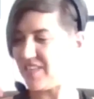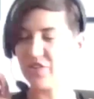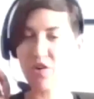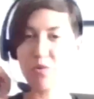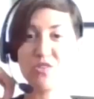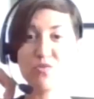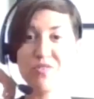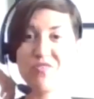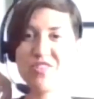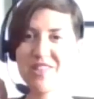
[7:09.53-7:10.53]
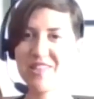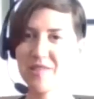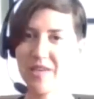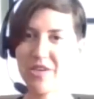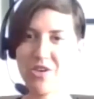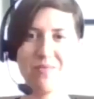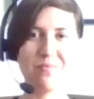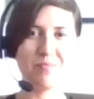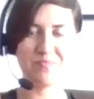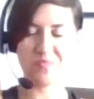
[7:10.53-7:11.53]
You can always revisit this later.
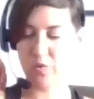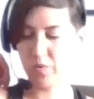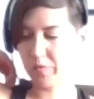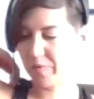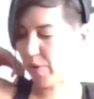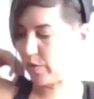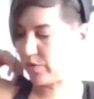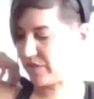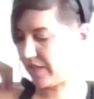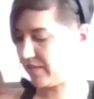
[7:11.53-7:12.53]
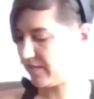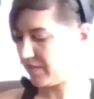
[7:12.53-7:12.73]
It will be posted.